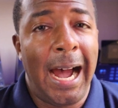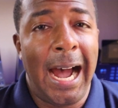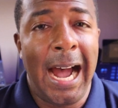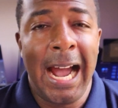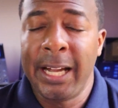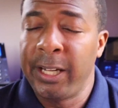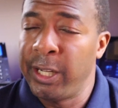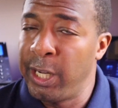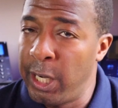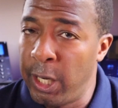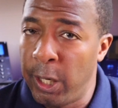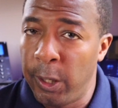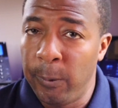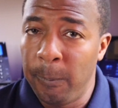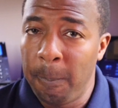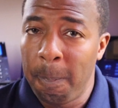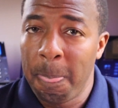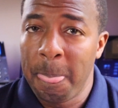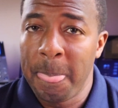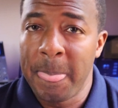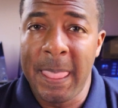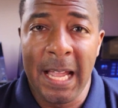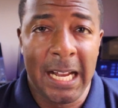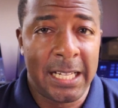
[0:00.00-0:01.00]
I know
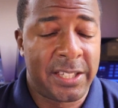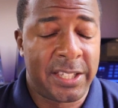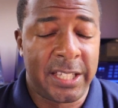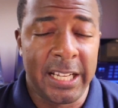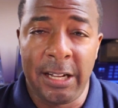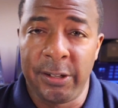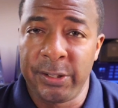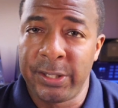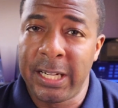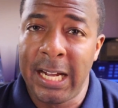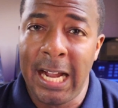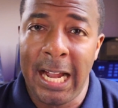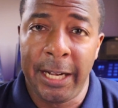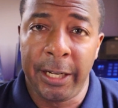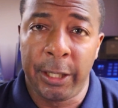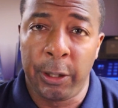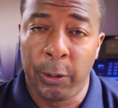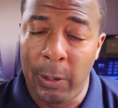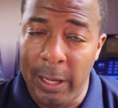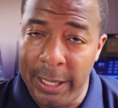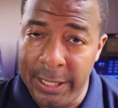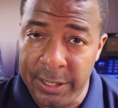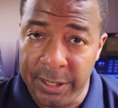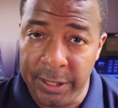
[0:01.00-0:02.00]
that sounds kind of
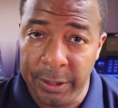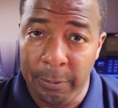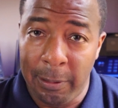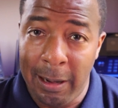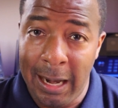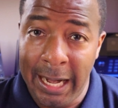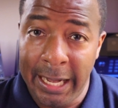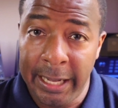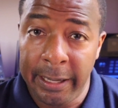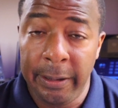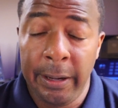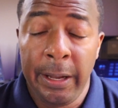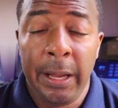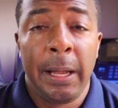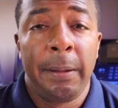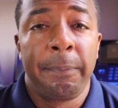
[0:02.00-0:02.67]
crazy, right?